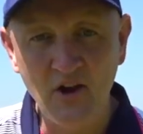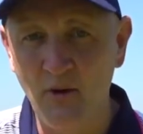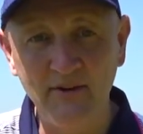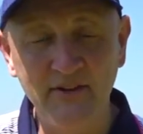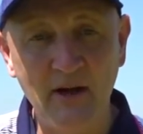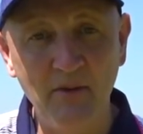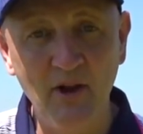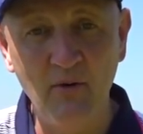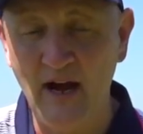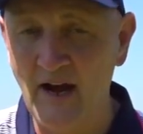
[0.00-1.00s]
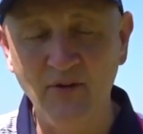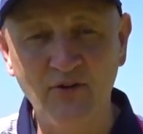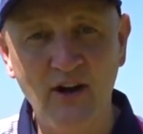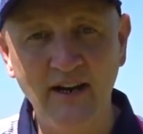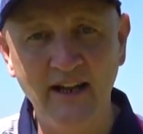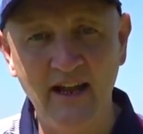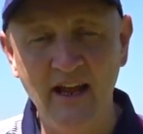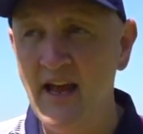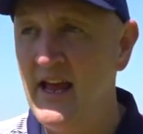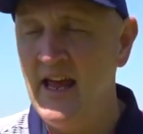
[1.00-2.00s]
Comments down below, have you tried it?
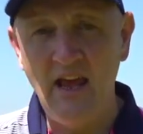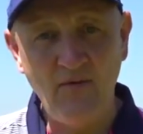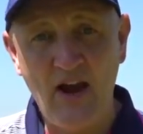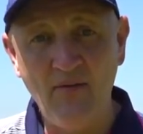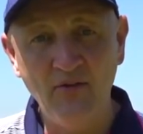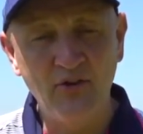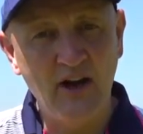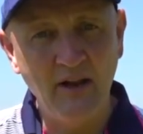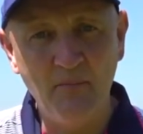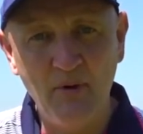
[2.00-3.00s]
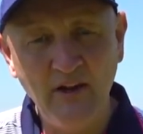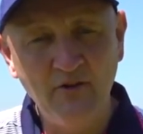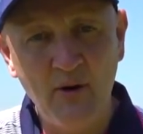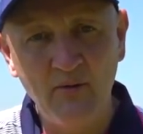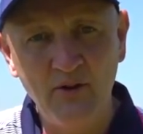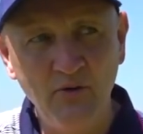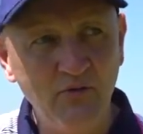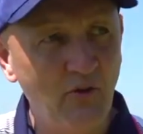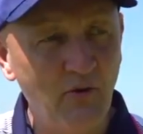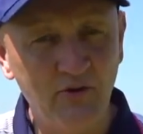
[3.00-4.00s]
If you haven't tried it, please go out and do
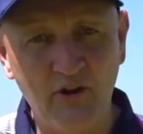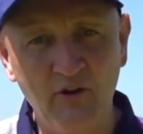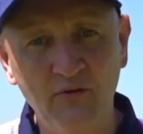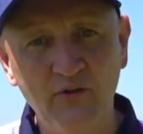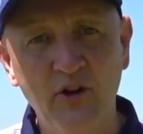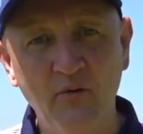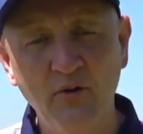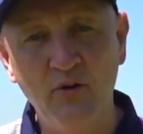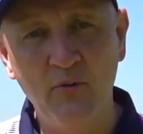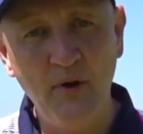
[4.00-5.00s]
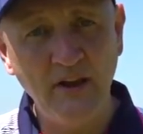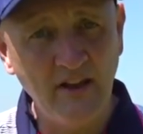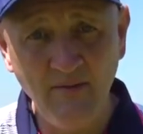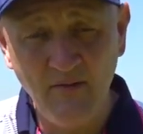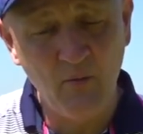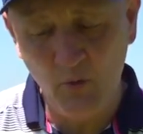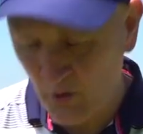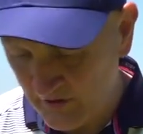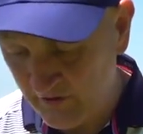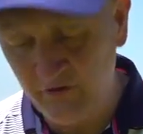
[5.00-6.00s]
so, because I'd love to know your opinion. Even if you
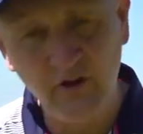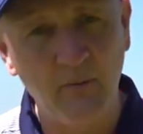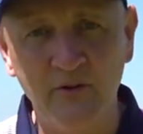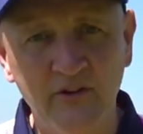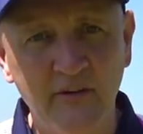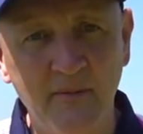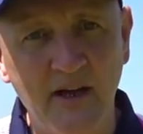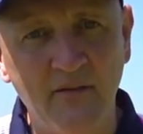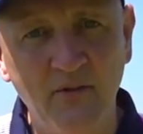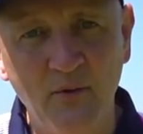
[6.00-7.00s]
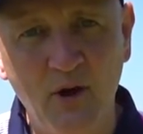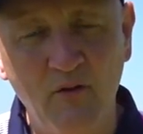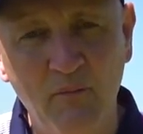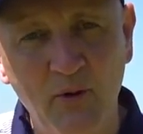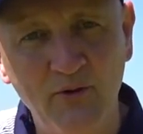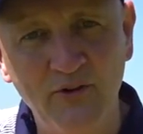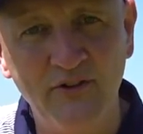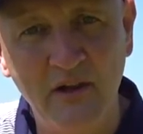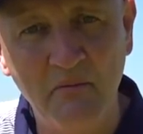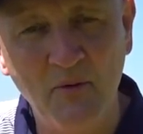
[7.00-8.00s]
walk into the shop and sit it behind a few golf balls and
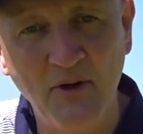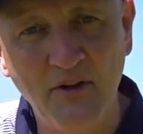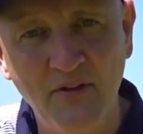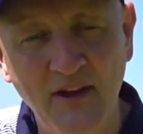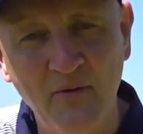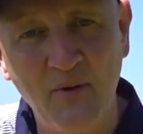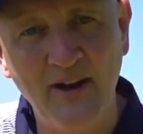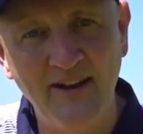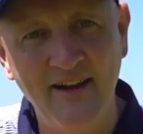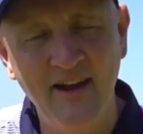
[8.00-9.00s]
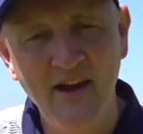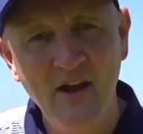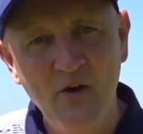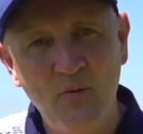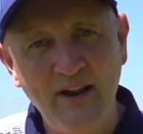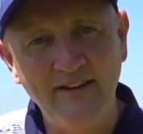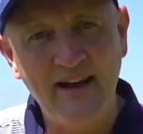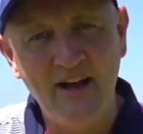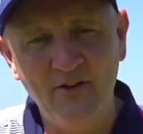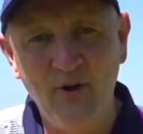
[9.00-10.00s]
tell me what you think when it's
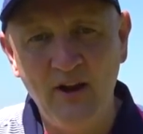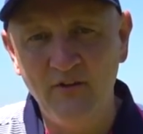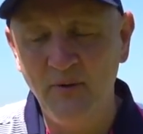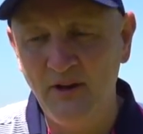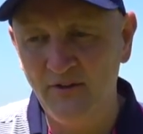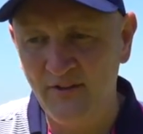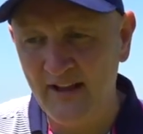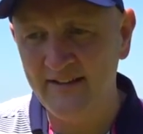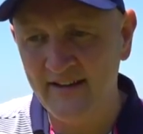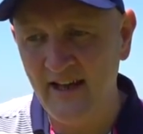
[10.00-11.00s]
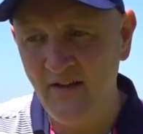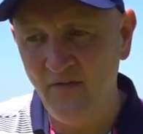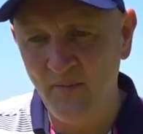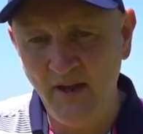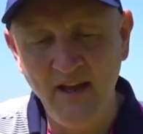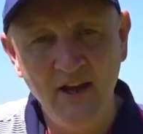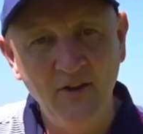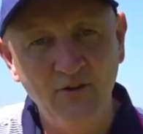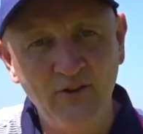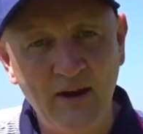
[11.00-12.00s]
at address, because that's the key for me,
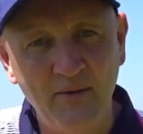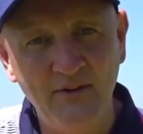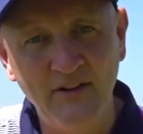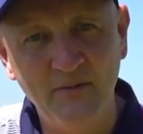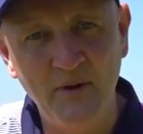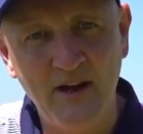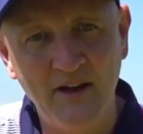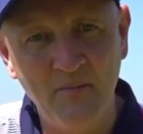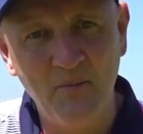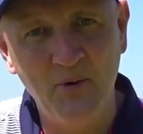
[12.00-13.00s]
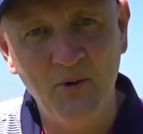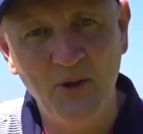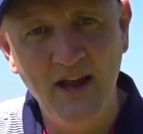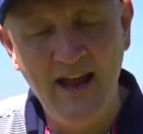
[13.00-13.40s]
just how it sits behind the ball.